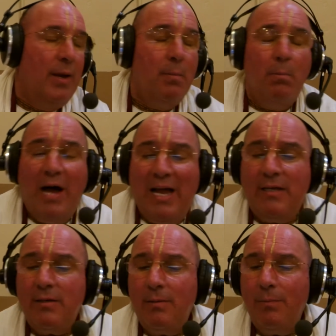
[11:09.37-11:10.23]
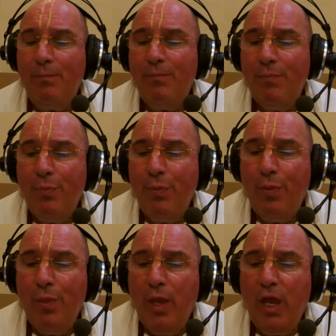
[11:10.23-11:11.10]
But
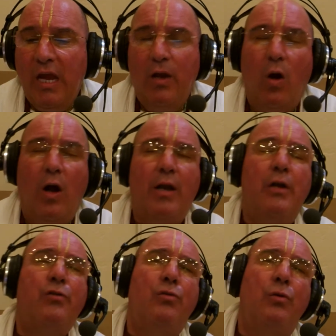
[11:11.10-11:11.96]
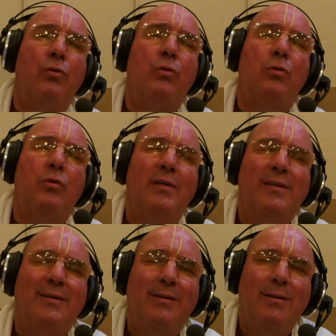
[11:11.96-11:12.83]
in order to
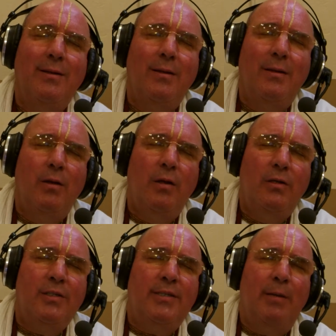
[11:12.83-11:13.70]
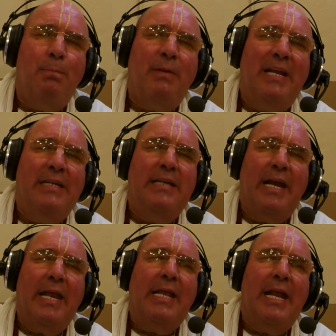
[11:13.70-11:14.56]
simply
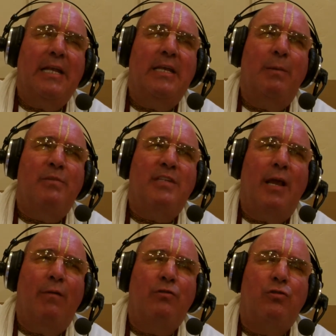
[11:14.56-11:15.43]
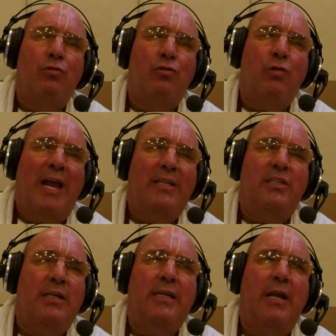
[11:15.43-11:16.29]
dedicate themselves to
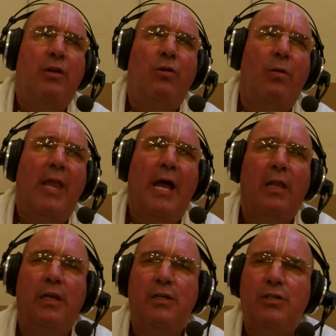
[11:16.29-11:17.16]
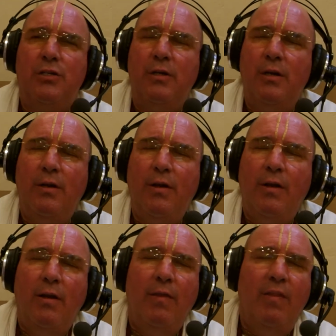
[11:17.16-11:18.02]
transcendental knowledge,
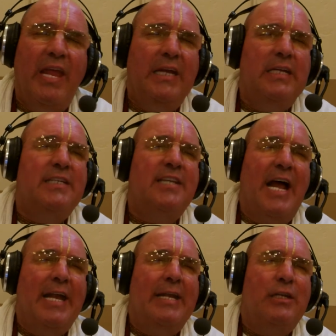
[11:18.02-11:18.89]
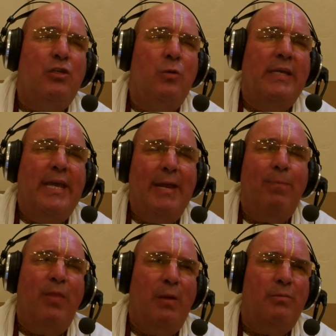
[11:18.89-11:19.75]
they decided to
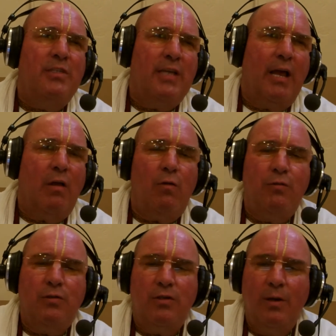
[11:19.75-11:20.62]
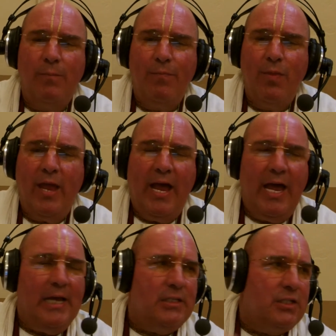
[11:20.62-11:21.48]
keep themselves
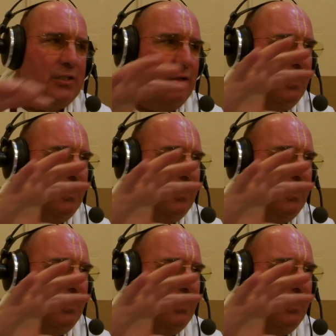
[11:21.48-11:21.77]
as